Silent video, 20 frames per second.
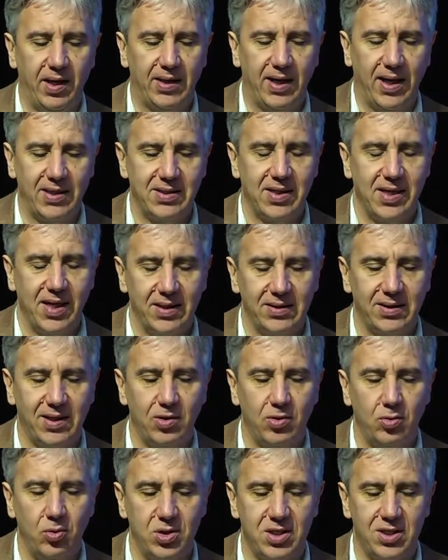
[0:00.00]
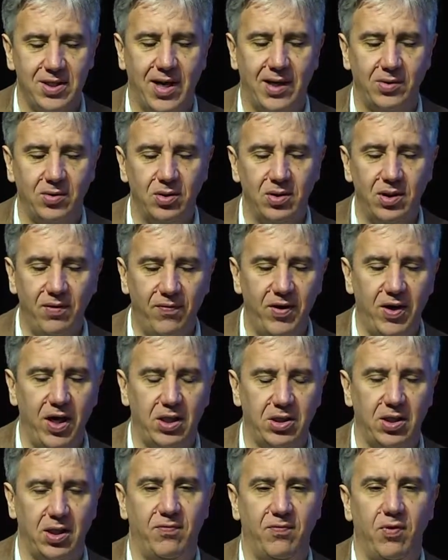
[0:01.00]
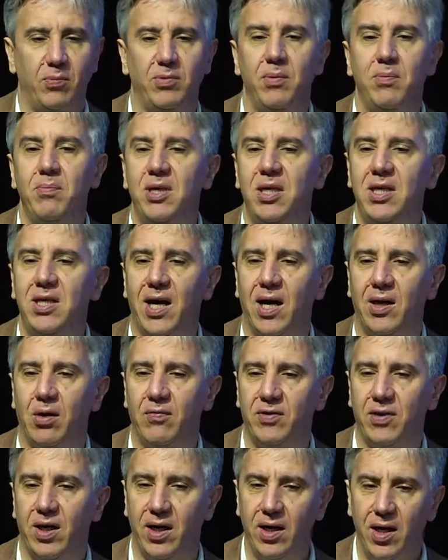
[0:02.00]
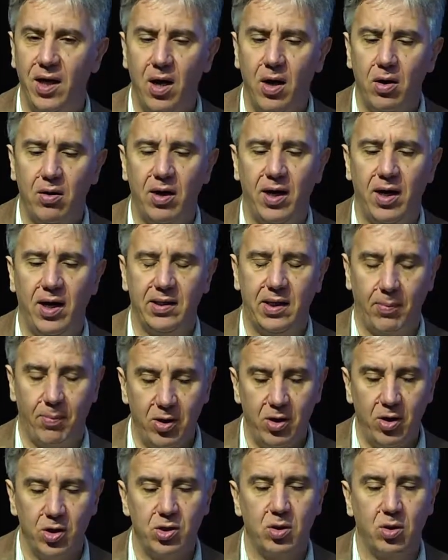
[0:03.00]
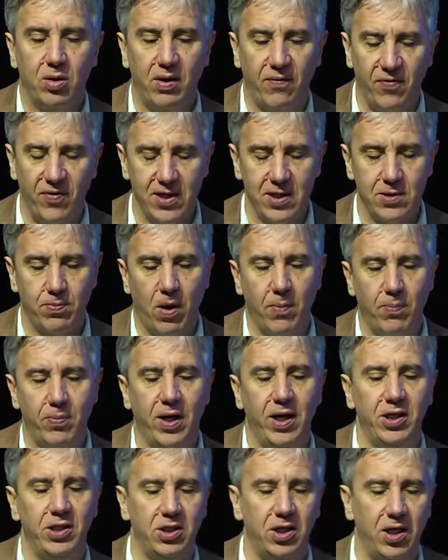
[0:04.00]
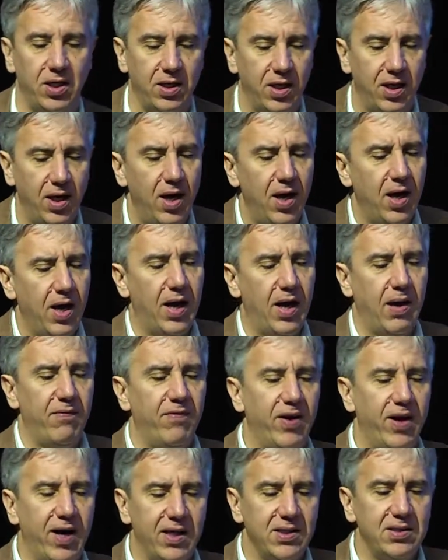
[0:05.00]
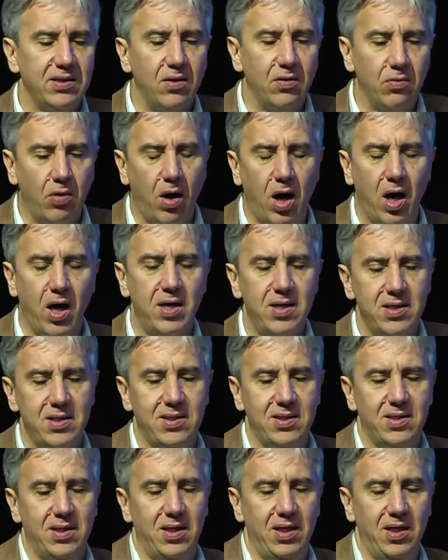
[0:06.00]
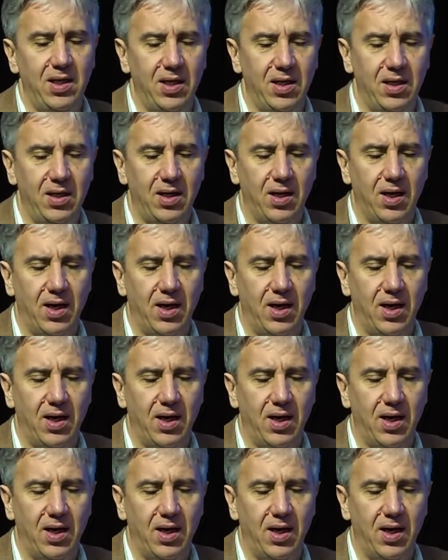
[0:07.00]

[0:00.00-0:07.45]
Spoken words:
That's less than 2 standard deviation from the median of the WHO reference population, whereas the rise in